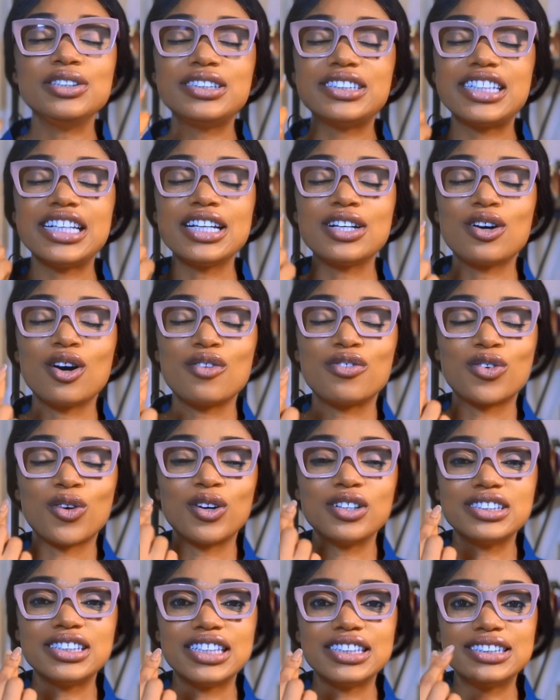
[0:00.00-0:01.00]
think of
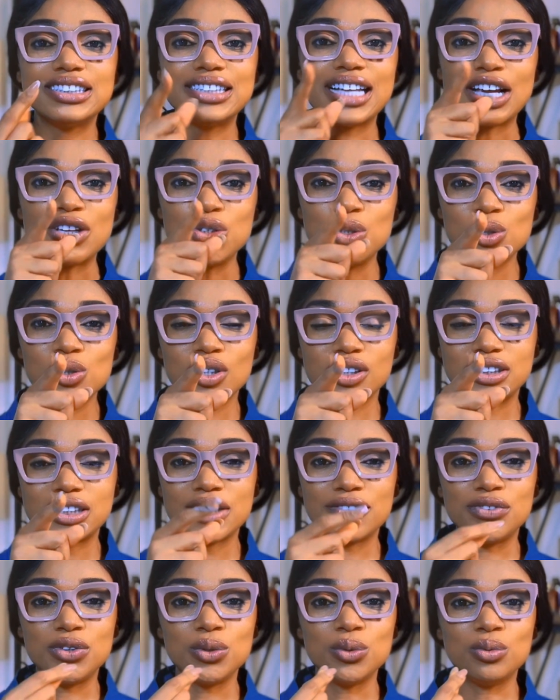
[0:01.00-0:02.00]
content that you
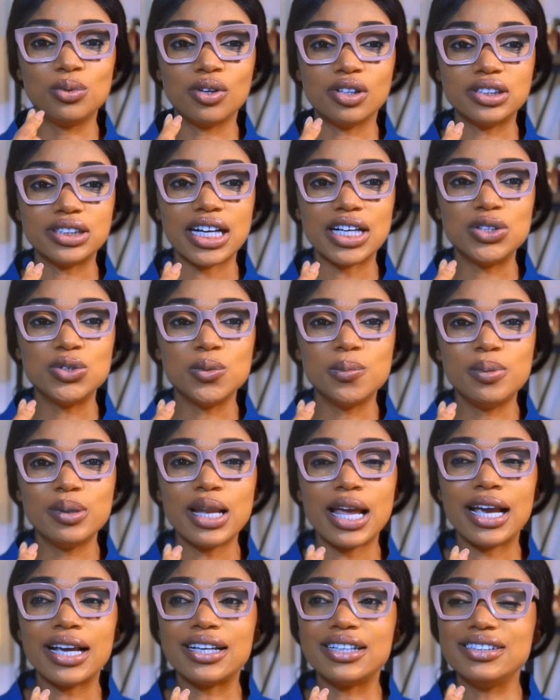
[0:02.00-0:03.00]
yourself you watch and you'll be
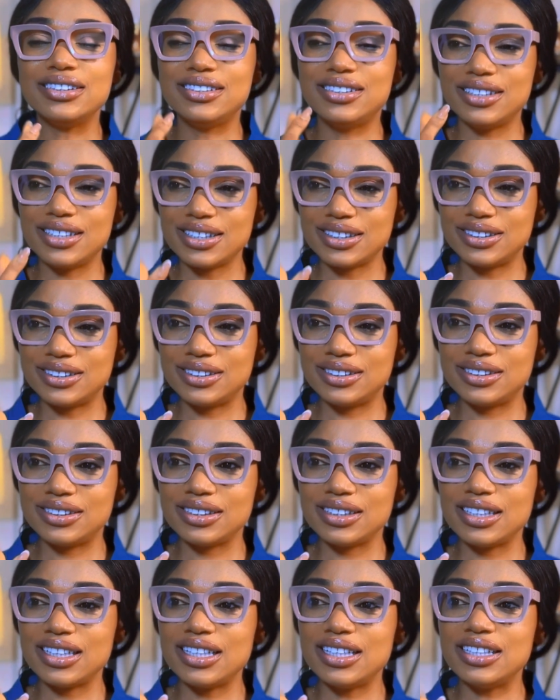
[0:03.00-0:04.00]
like, this
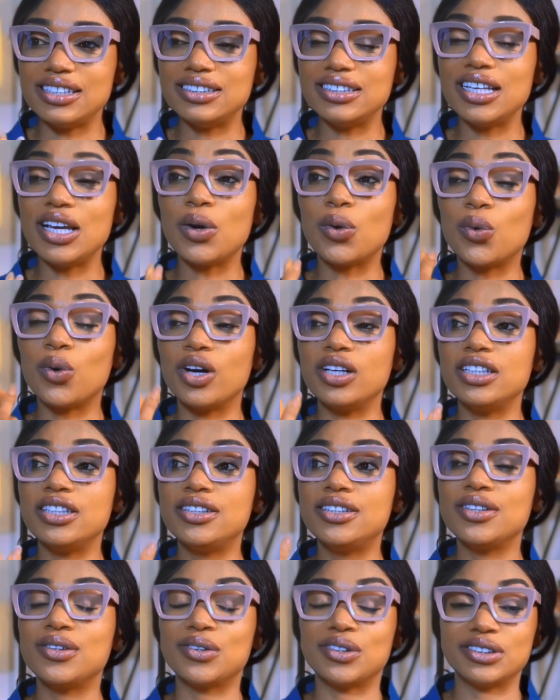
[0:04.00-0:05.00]
is a
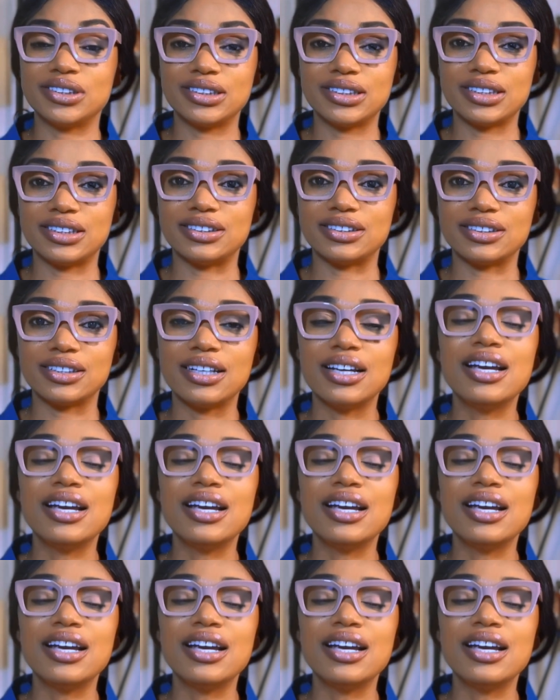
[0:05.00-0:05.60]
quality content,